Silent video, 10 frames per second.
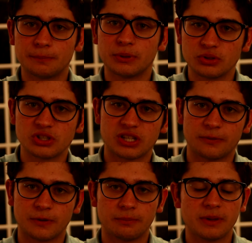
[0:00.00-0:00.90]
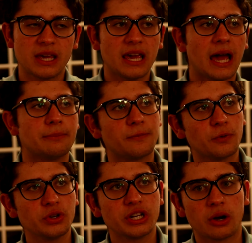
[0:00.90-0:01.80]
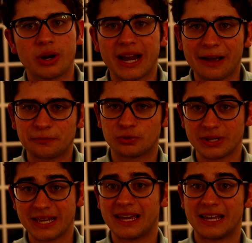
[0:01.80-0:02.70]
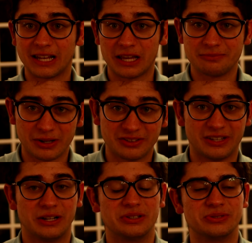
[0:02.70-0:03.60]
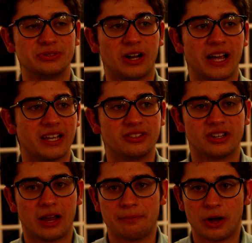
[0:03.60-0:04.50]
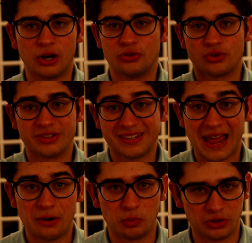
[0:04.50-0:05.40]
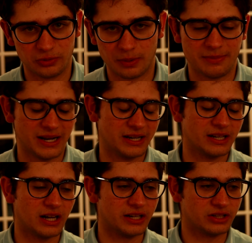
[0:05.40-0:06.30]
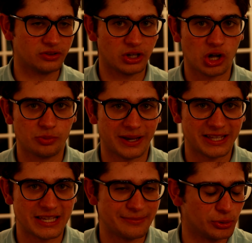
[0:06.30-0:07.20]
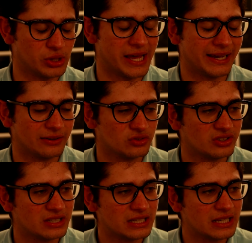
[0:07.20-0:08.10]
up, and before you know it, after a year, like myself, I can type 110 words per minute on the Colmac keyboard layout.